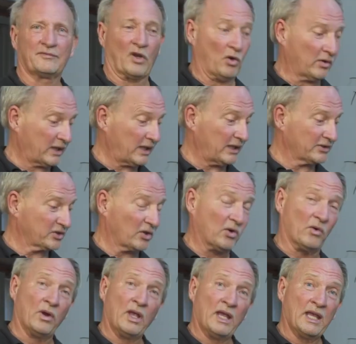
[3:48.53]
Okay,
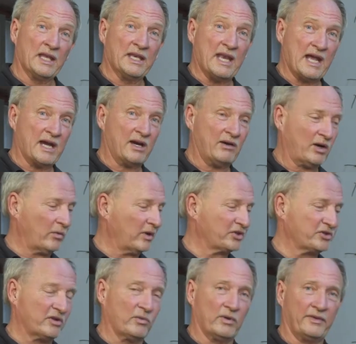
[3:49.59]
so now I want
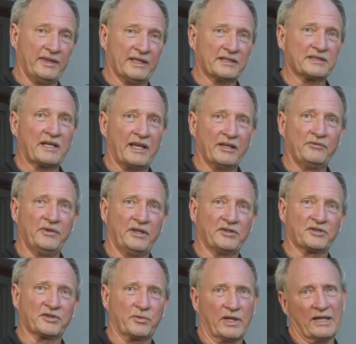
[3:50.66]
to show you one of the exciting
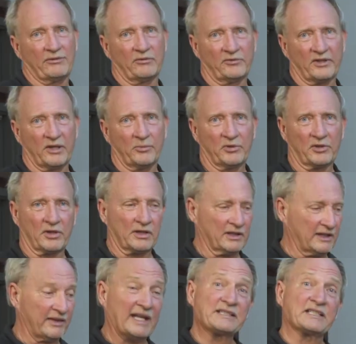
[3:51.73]
features that we have at Fire Pit Art,
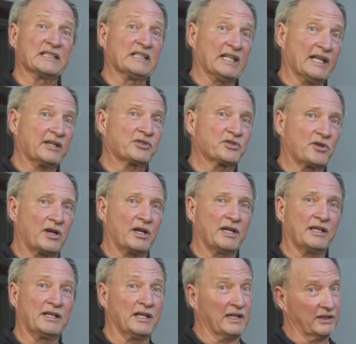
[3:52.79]
and that's
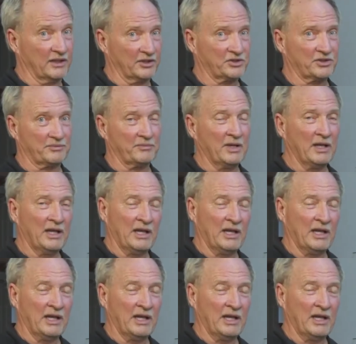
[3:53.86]
electronic ignition.